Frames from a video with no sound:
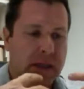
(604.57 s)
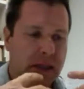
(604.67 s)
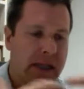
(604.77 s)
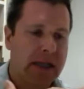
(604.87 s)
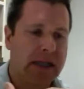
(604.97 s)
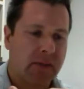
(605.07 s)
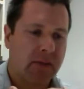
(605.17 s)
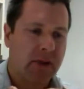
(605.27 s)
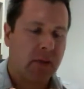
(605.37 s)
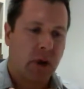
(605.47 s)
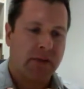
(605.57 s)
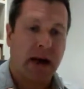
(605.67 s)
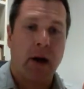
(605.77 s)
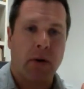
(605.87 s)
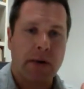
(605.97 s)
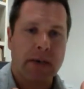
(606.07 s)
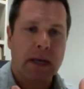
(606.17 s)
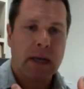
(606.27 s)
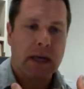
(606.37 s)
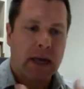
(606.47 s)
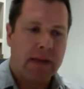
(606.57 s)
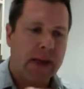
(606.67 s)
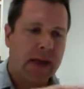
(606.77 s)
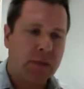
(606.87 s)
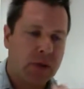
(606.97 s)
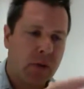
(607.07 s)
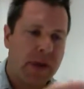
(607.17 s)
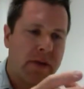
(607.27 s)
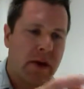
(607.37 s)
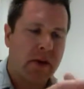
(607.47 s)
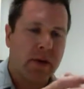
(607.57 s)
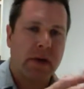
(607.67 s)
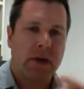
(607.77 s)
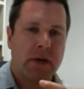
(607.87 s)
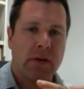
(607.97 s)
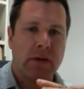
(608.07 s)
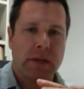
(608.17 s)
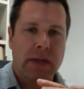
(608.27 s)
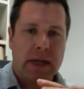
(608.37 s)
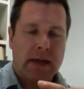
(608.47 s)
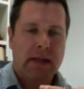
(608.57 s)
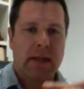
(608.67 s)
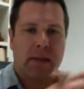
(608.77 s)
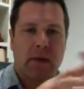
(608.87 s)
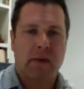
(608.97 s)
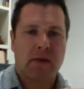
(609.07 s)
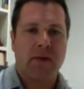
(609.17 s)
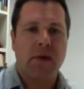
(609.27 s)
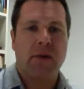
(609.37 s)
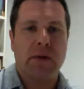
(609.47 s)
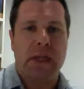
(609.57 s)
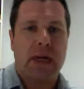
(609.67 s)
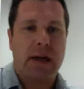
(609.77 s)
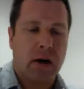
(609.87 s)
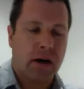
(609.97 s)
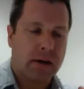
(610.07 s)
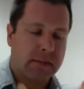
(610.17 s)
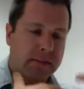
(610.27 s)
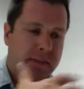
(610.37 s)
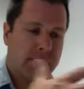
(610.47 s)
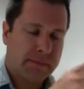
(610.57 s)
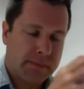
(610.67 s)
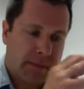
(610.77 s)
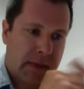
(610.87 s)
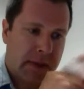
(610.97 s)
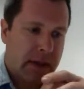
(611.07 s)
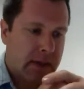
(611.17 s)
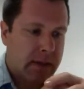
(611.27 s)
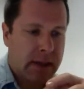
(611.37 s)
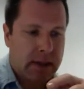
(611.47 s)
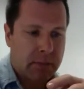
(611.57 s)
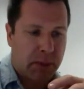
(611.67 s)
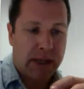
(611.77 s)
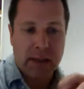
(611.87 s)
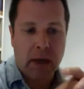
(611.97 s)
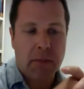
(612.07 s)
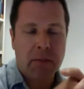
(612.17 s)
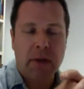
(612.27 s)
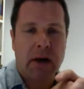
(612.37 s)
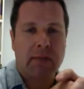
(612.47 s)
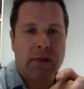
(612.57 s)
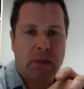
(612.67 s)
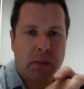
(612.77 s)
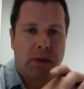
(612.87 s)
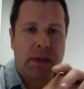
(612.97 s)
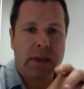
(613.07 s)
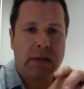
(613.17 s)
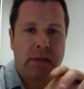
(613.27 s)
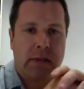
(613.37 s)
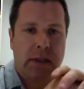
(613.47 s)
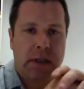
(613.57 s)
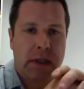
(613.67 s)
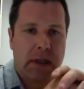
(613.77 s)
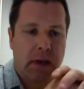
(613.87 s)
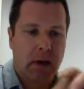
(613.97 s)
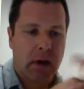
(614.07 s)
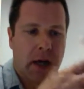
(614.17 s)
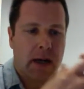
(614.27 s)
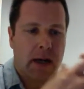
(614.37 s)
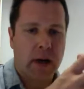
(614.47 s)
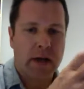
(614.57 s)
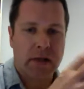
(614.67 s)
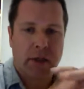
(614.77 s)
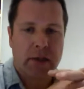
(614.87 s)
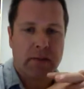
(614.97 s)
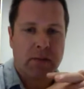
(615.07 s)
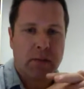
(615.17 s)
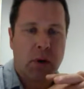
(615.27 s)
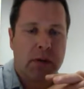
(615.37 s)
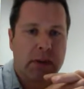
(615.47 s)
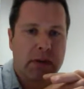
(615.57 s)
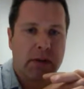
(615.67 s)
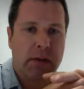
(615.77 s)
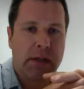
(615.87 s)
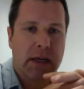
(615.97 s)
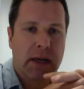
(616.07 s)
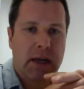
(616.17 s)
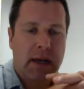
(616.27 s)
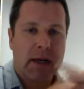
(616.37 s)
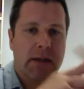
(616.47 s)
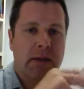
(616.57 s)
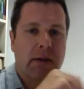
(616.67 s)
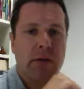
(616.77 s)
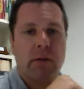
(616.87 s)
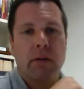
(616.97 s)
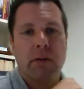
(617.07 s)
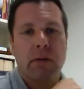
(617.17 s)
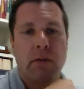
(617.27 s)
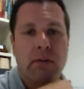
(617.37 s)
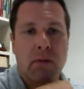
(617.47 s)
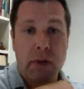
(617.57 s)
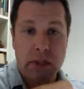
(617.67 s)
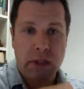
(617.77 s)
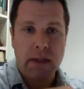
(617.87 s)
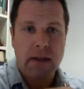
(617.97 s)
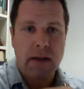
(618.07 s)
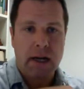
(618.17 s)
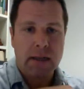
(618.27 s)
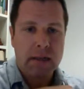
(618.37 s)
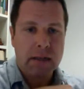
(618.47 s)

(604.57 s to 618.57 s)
at least every 12 hours, and then in between there you could use some of those foods that are by some thought of as a protein source that are not quite as much of a protein source as you would have originally thought.